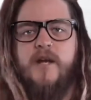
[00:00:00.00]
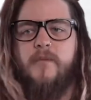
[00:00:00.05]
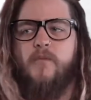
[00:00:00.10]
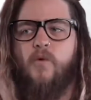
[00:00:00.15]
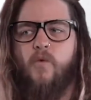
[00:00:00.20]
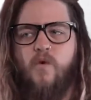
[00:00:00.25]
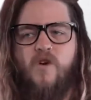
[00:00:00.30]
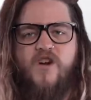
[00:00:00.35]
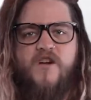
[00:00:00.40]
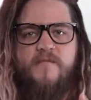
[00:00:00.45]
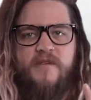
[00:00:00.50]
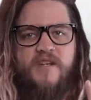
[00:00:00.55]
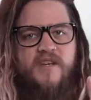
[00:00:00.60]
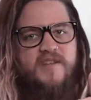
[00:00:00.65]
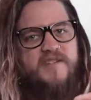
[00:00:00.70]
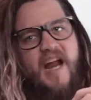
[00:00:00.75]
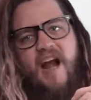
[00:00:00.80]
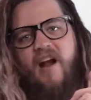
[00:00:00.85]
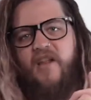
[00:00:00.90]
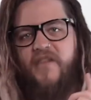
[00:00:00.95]
Number one,
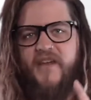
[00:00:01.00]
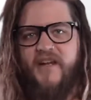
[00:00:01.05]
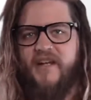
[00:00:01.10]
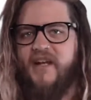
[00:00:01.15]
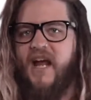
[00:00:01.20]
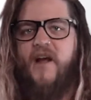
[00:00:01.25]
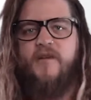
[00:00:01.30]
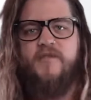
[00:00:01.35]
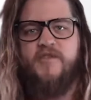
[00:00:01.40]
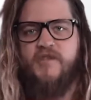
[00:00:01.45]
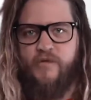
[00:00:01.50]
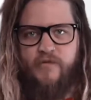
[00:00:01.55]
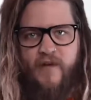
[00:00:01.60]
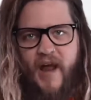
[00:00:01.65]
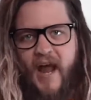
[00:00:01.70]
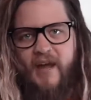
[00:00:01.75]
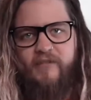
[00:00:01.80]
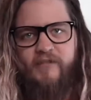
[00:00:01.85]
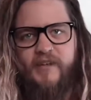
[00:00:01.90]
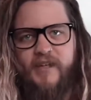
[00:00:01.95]
because I don't think I would
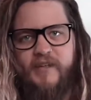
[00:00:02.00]
survive